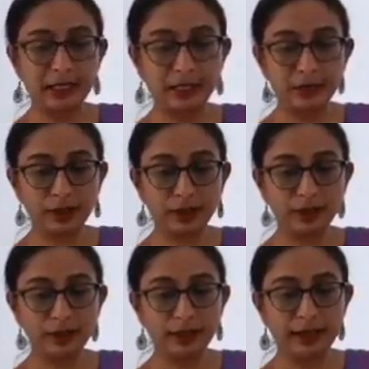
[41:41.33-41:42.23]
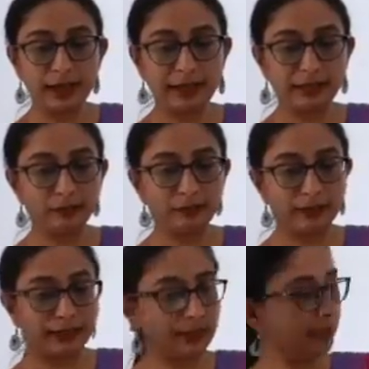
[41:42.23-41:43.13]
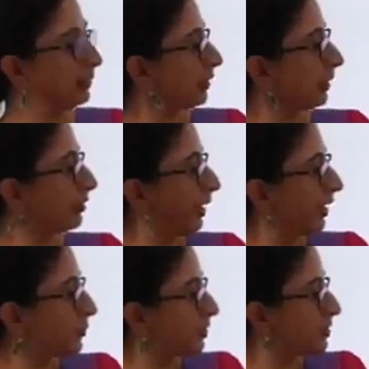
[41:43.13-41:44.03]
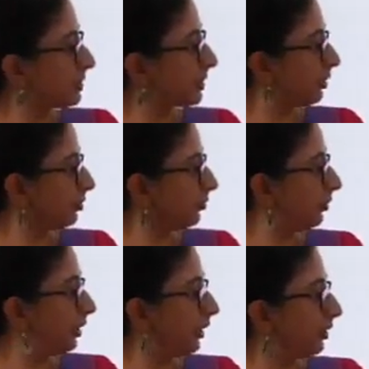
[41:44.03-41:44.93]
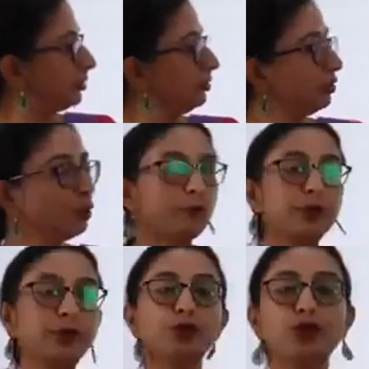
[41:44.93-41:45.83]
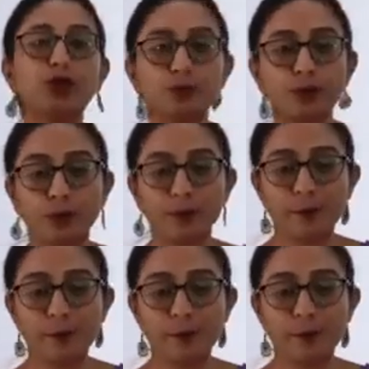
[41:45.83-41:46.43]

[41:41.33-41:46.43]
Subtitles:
Okay. And then finally that expresses and we get the human growth hormone.